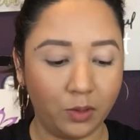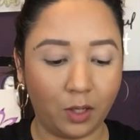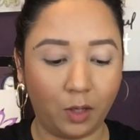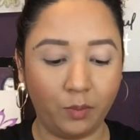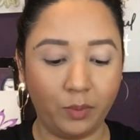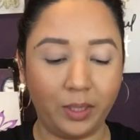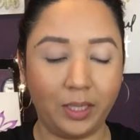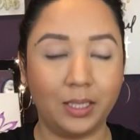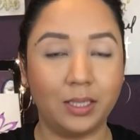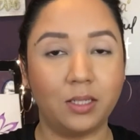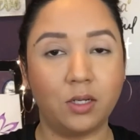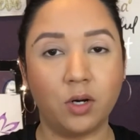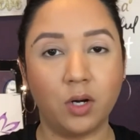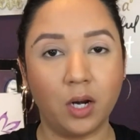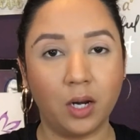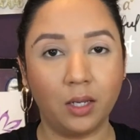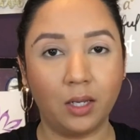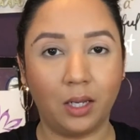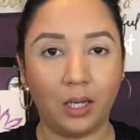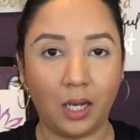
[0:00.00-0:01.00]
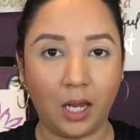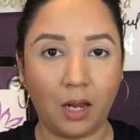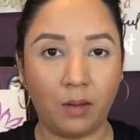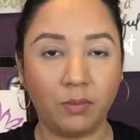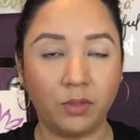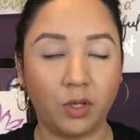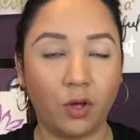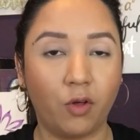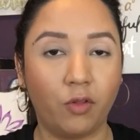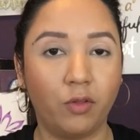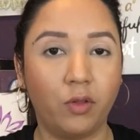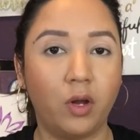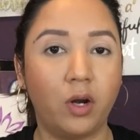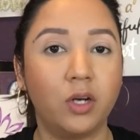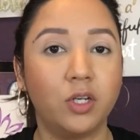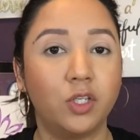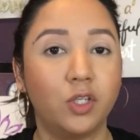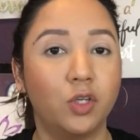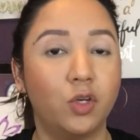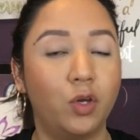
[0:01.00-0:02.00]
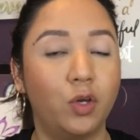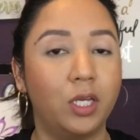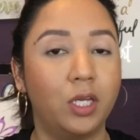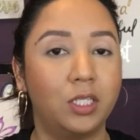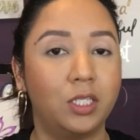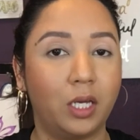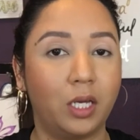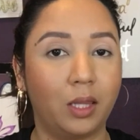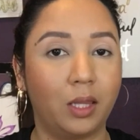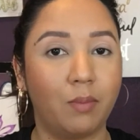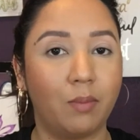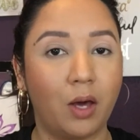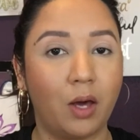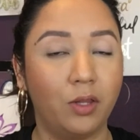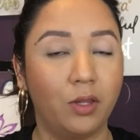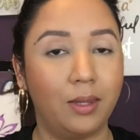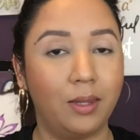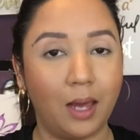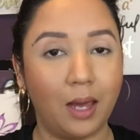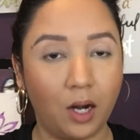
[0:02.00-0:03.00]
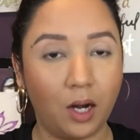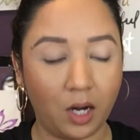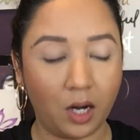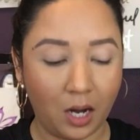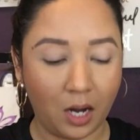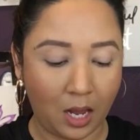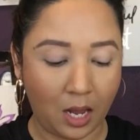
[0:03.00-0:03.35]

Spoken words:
I'll be inserting the names on there so you can check them out there.